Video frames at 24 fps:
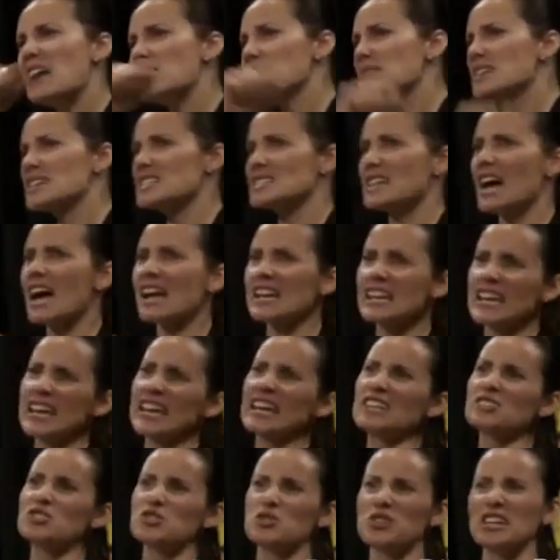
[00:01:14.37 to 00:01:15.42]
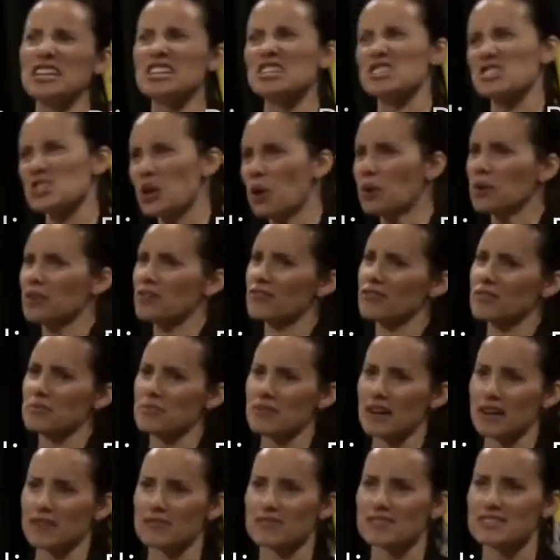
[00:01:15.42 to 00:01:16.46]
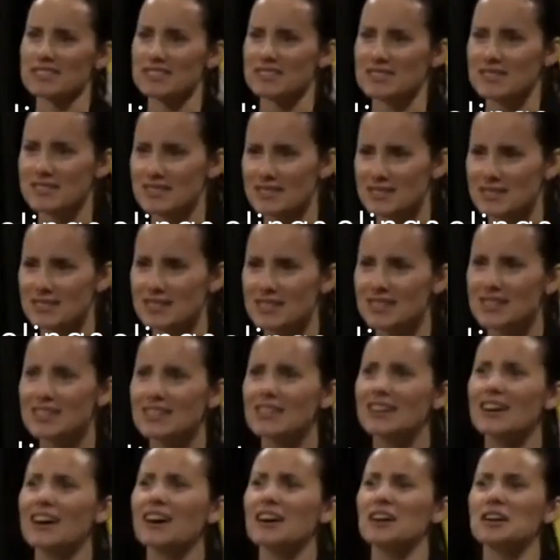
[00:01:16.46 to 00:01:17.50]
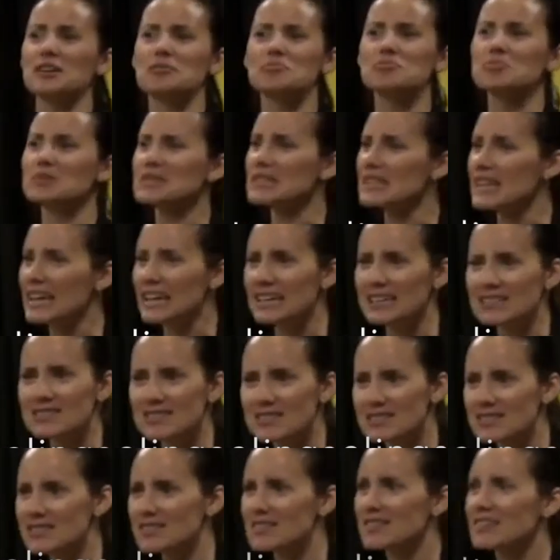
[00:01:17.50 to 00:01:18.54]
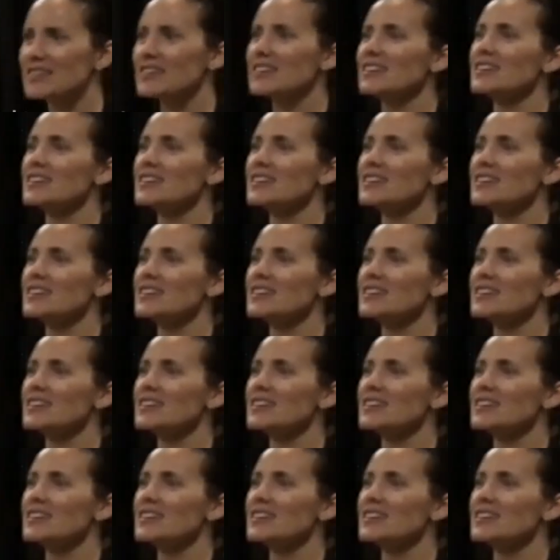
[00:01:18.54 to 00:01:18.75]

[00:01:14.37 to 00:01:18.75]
mad because I can't drink soda for breakfast. A complaint.